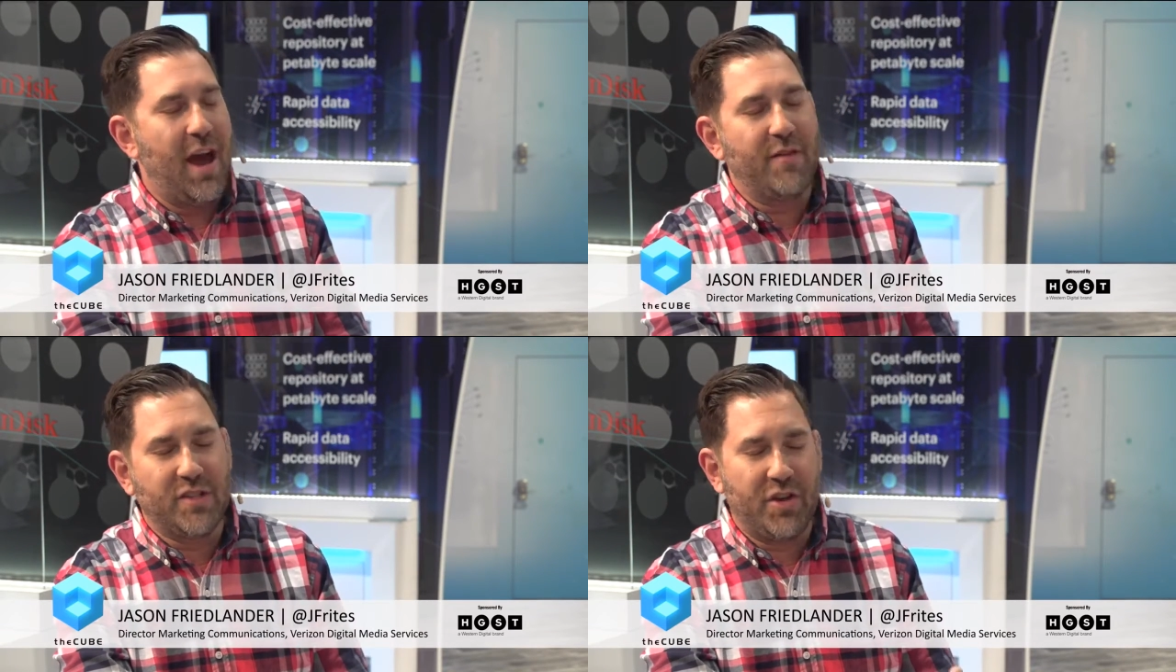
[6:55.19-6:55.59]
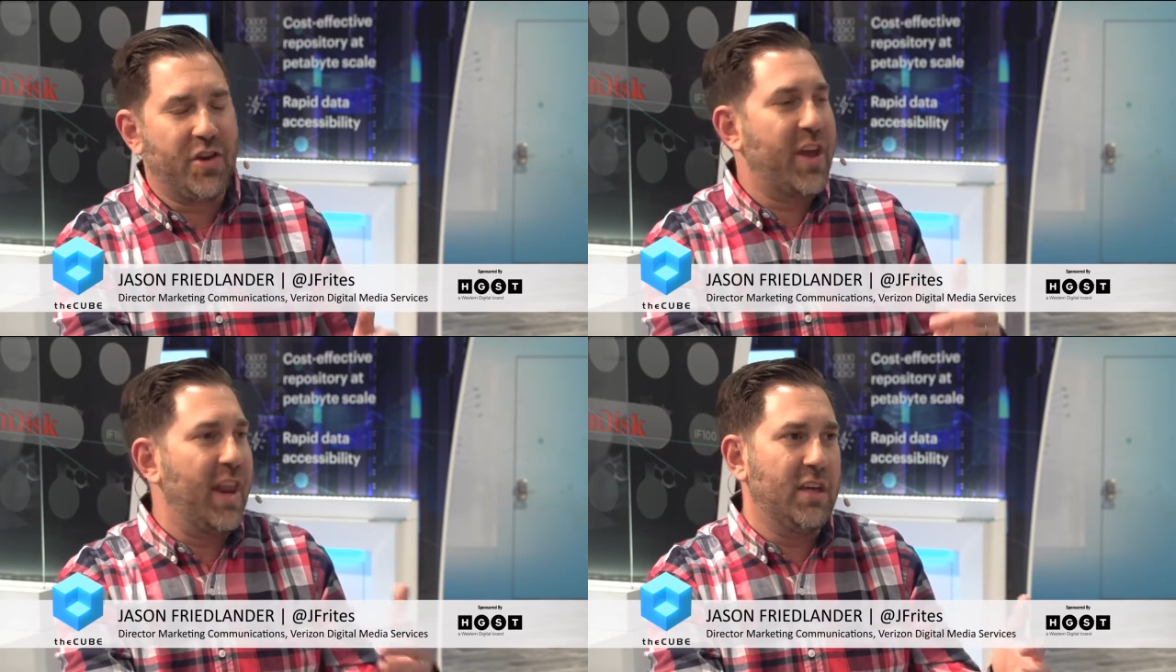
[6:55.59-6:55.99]
obviously
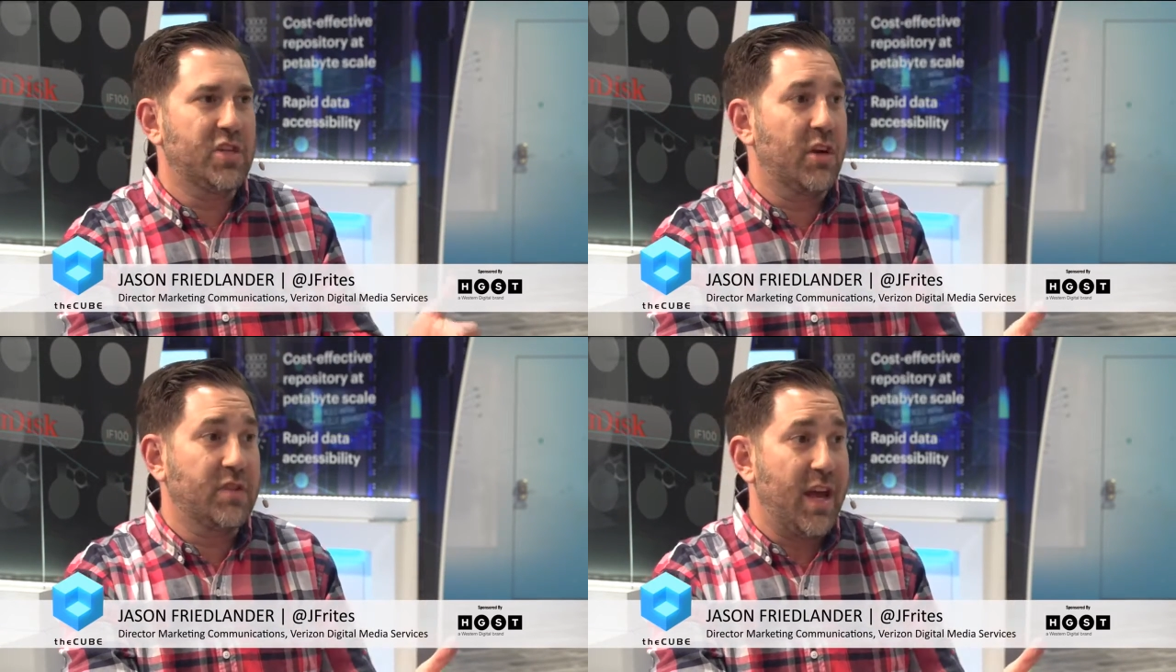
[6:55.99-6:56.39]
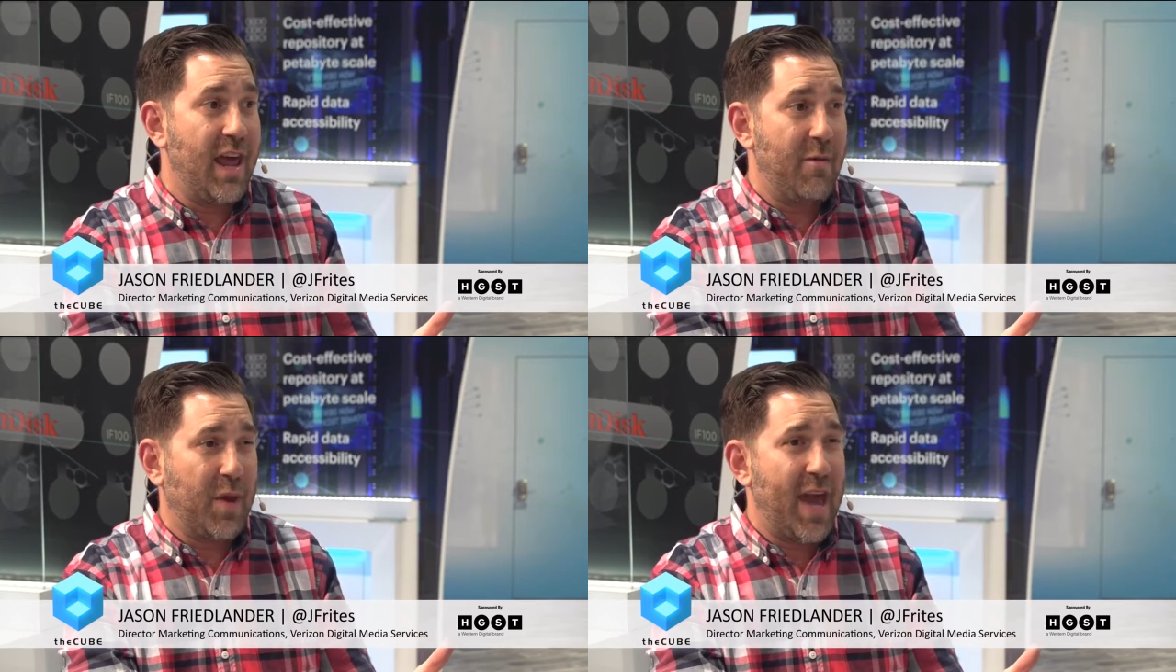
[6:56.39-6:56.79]
you're getting served
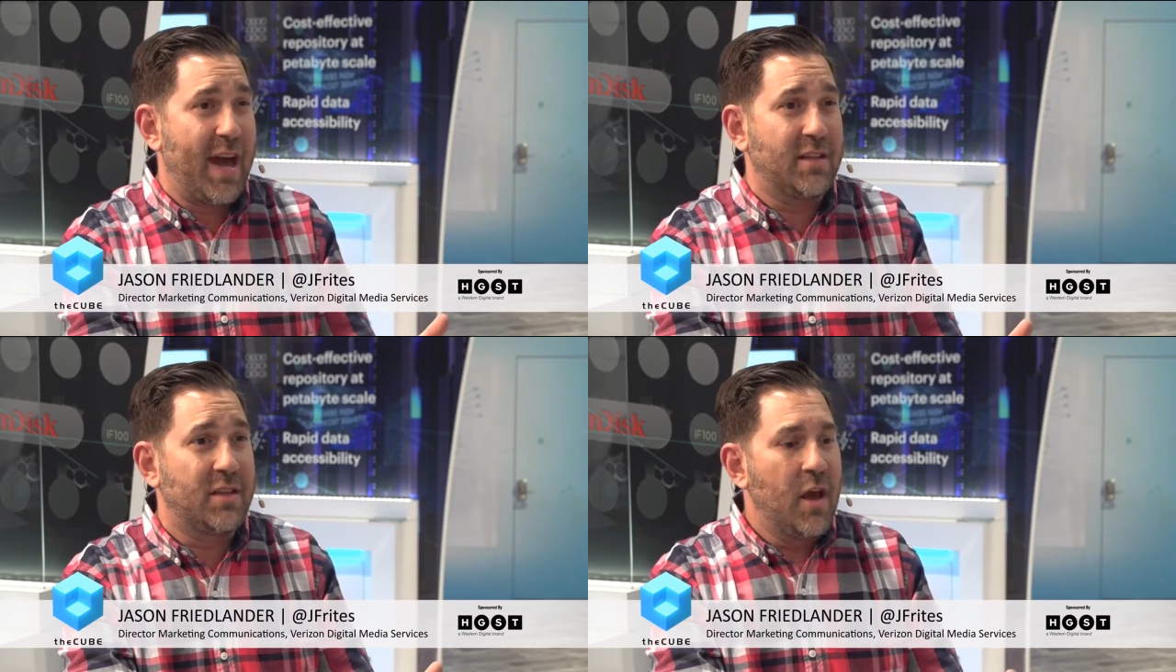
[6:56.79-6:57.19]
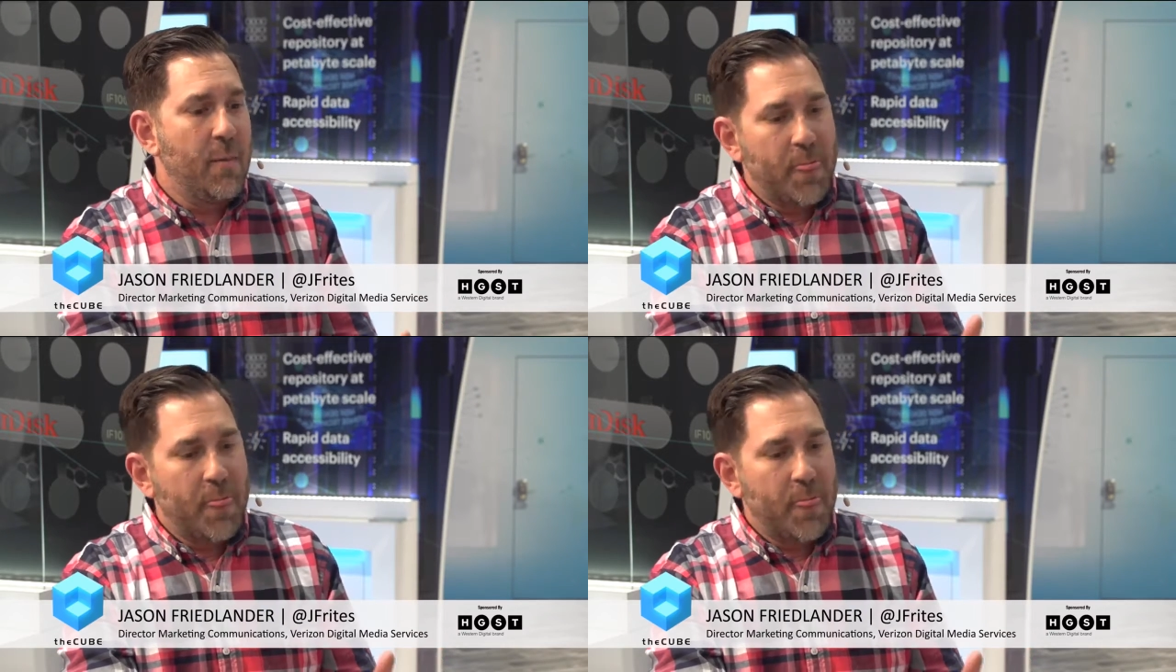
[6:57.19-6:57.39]
dynamic ads,